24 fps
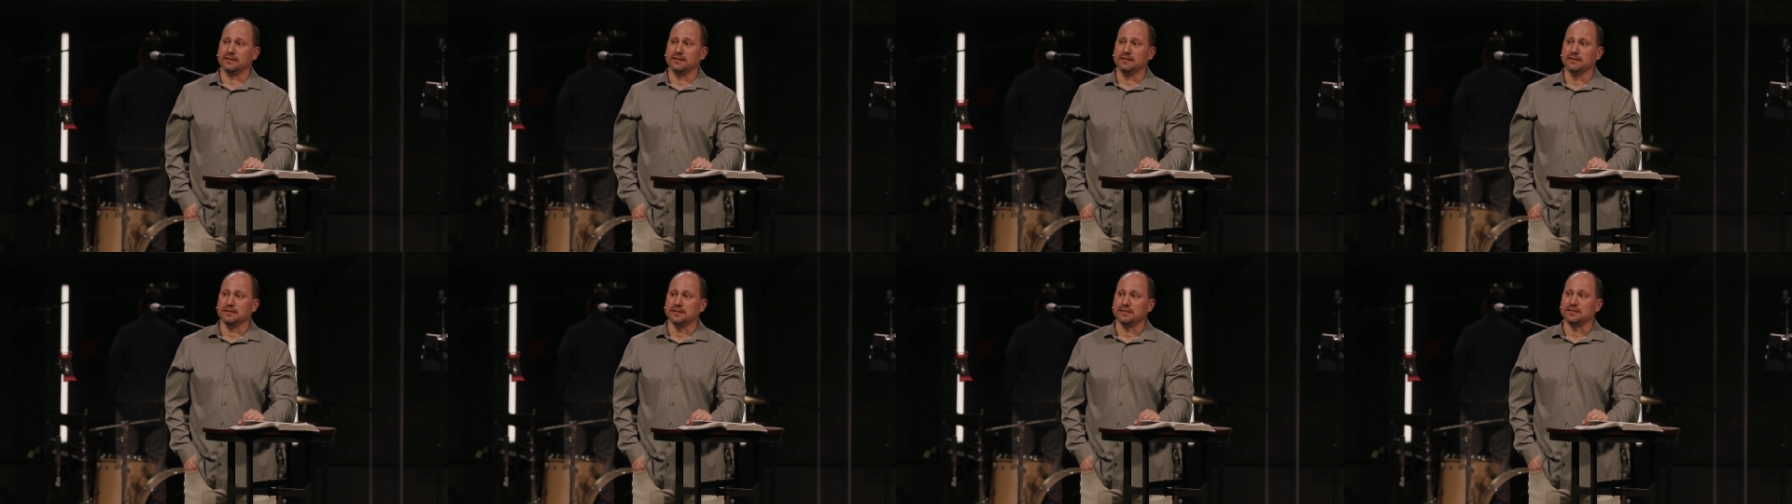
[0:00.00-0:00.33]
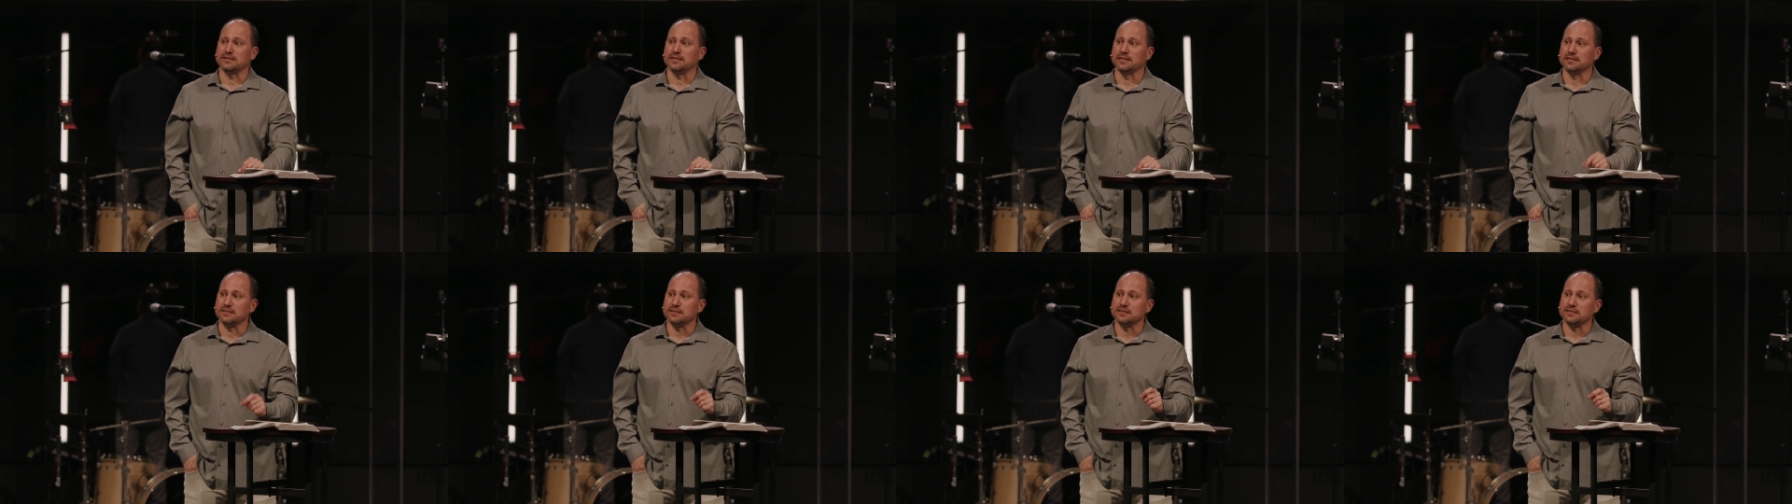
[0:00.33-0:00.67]
And he
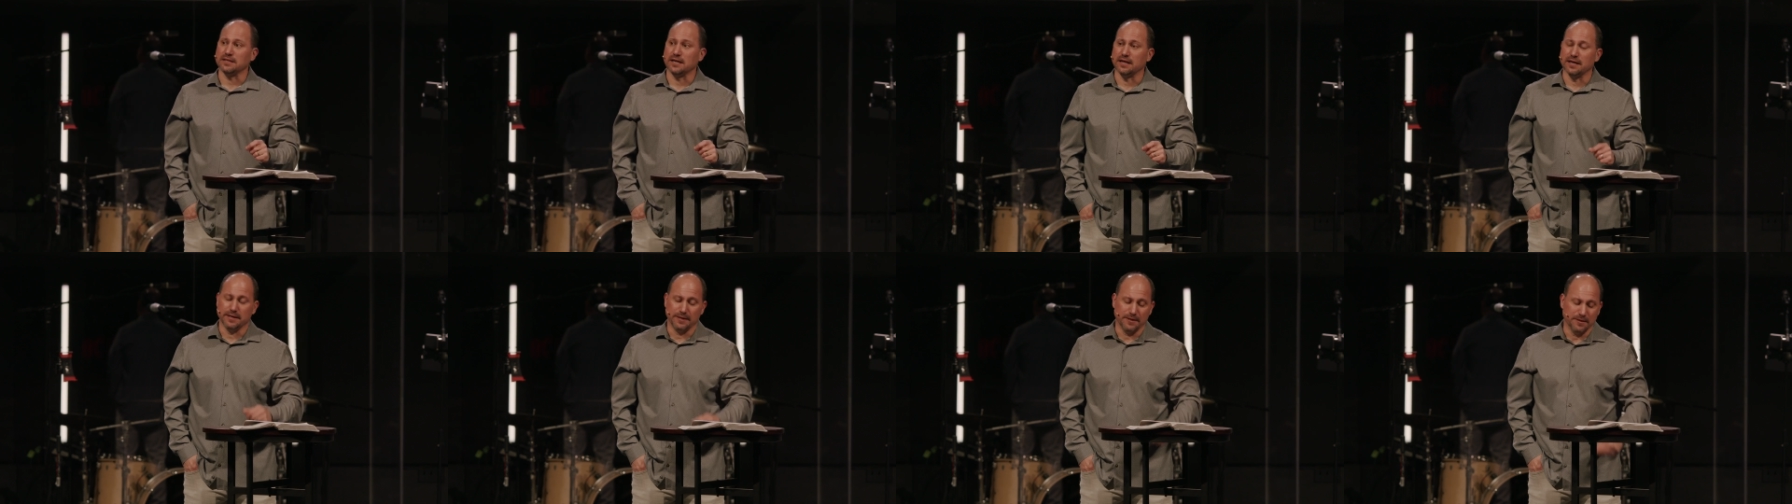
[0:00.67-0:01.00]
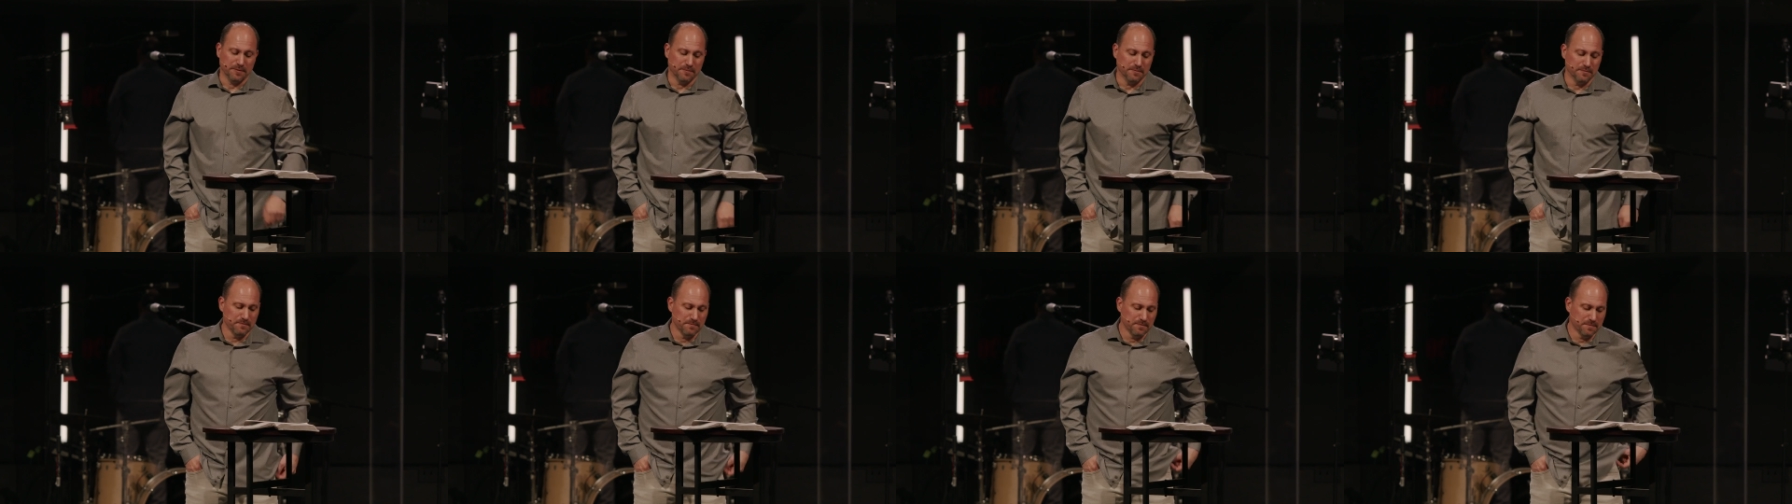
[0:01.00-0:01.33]
says, Son,
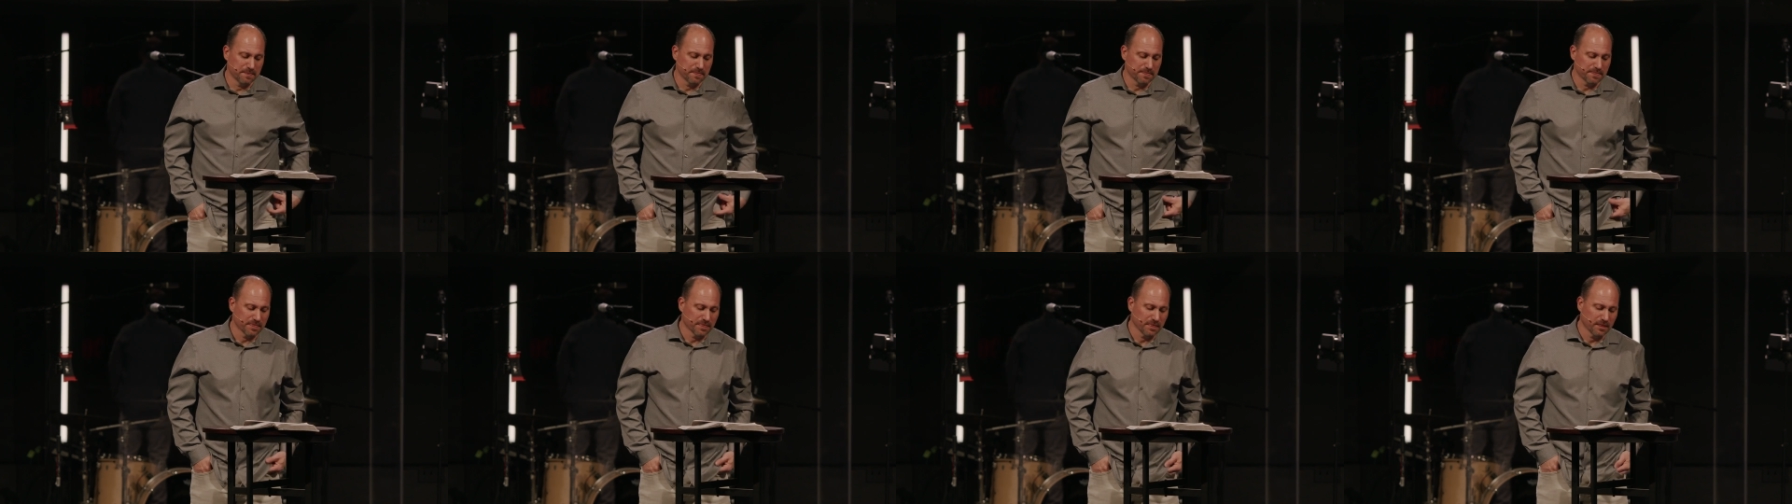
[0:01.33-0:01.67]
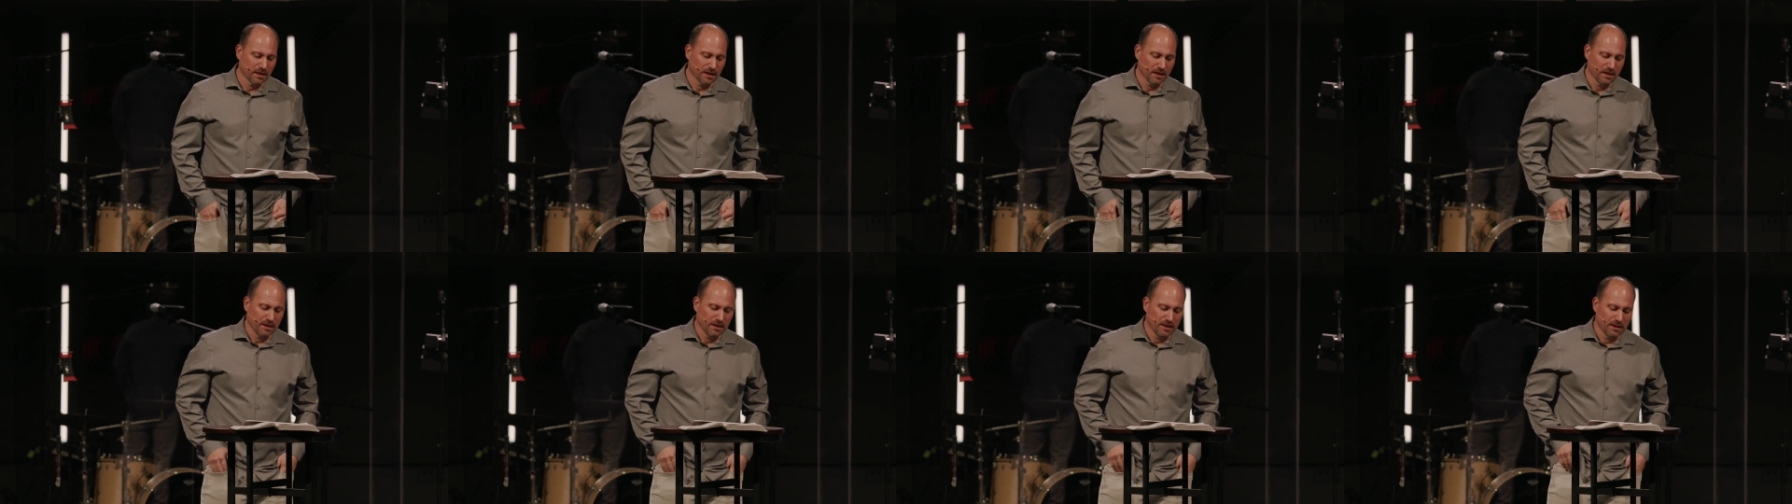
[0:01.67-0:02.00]

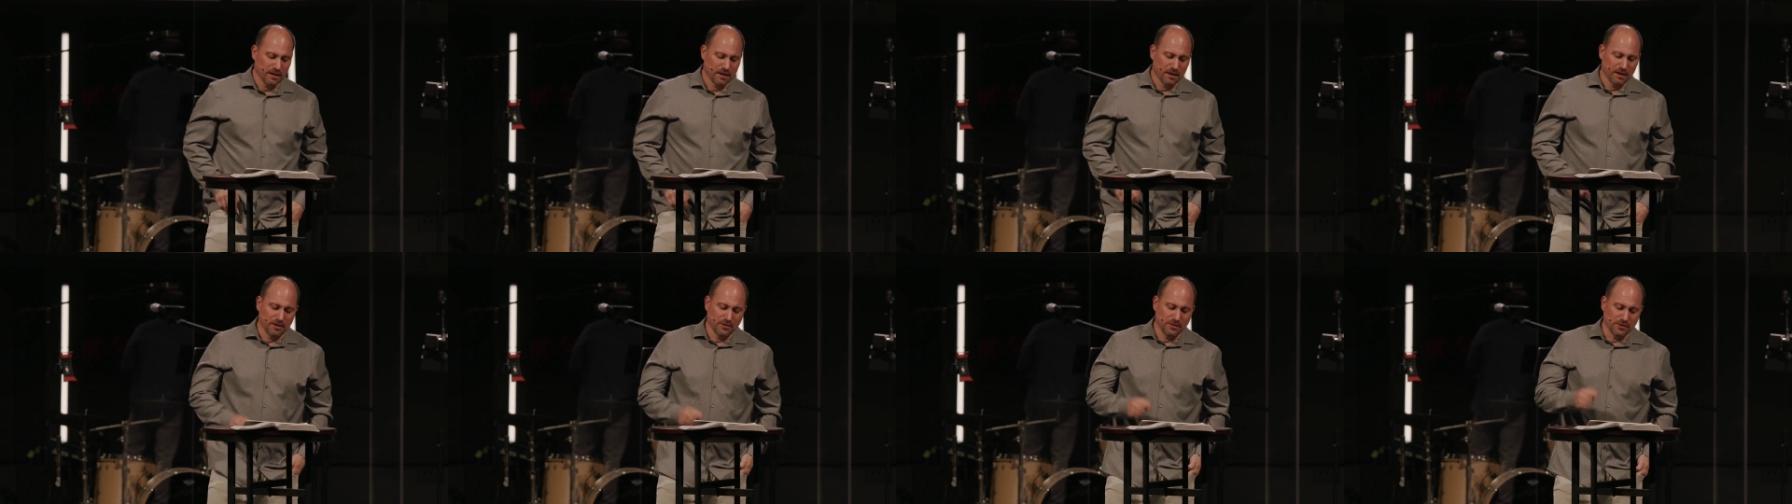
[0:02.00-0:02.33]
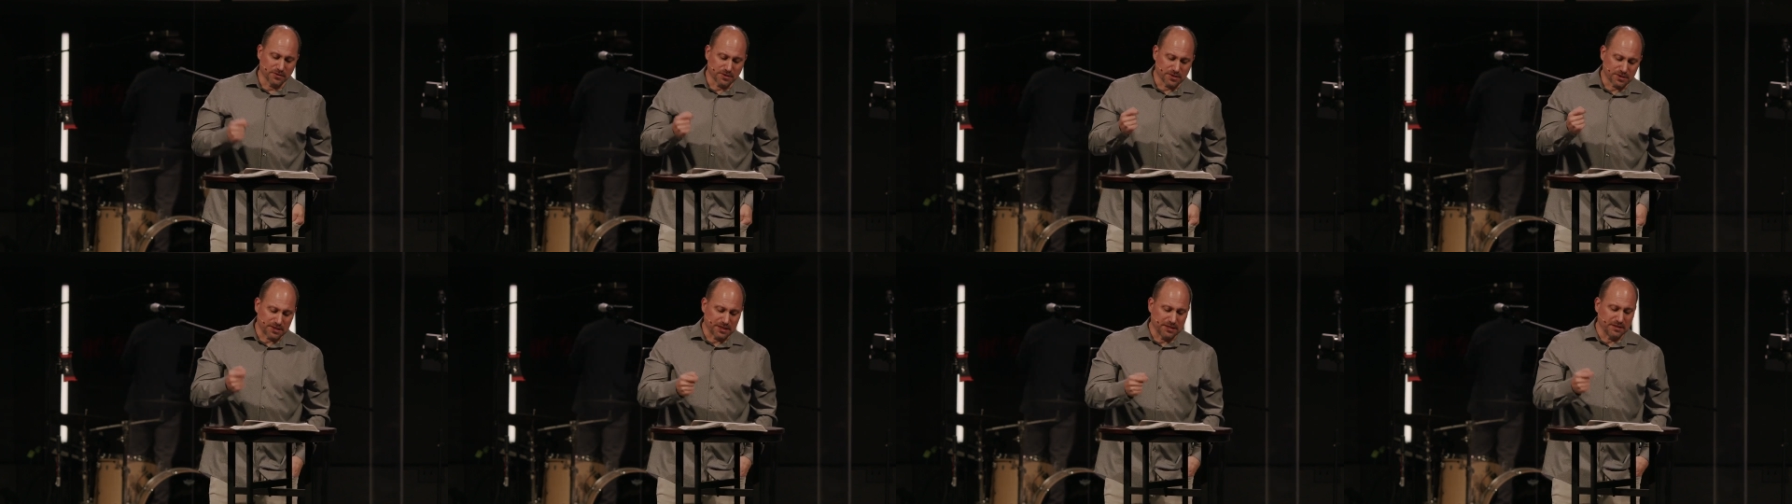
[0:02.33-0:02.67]
your
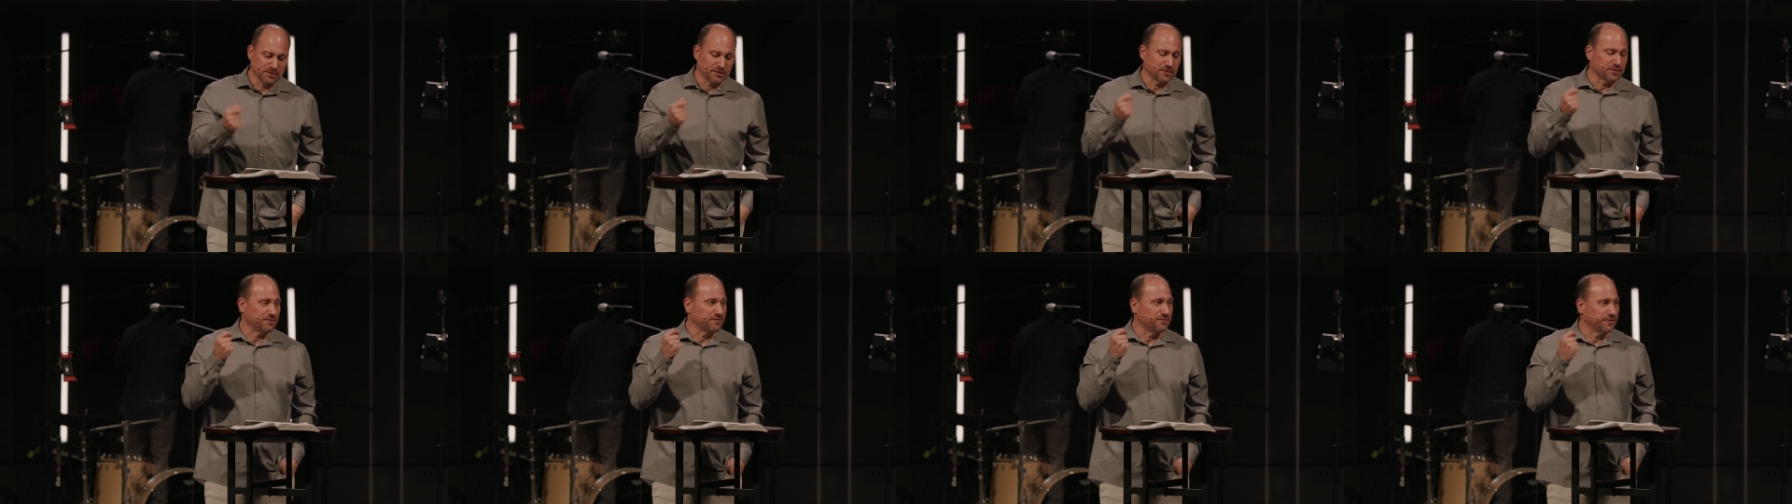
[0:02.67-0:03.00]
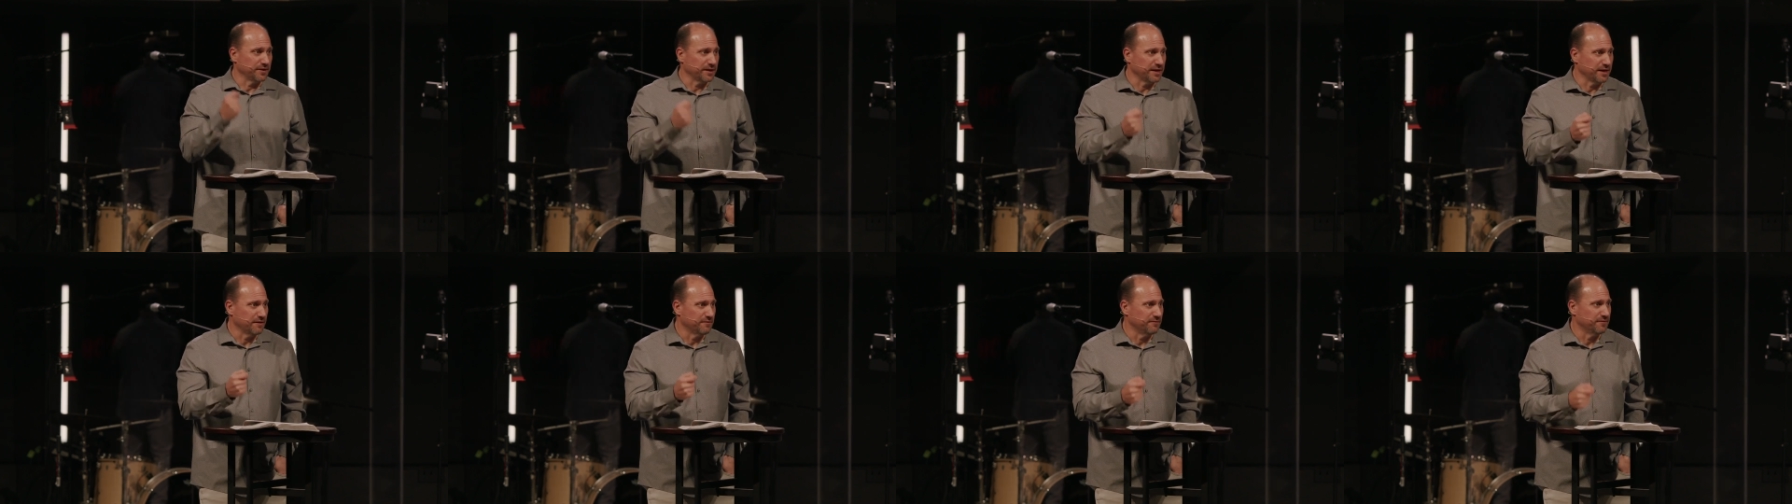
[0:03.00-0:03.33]
sins are
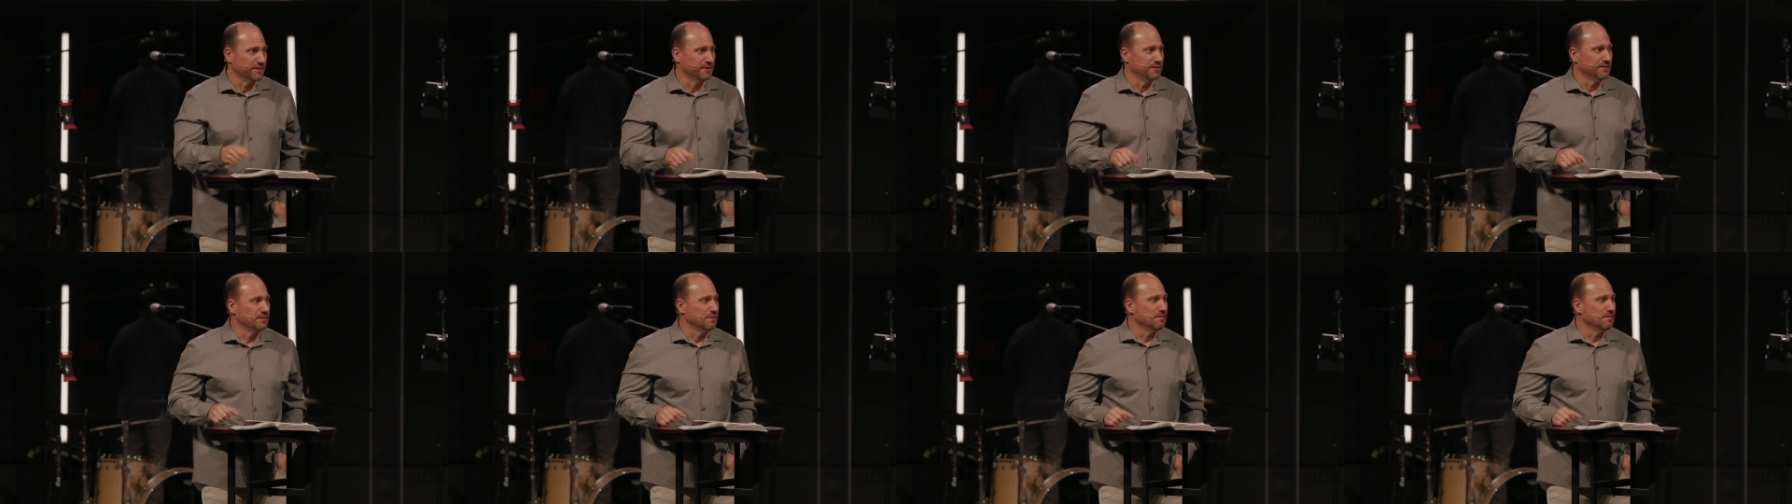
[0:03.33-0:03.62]
forgiven.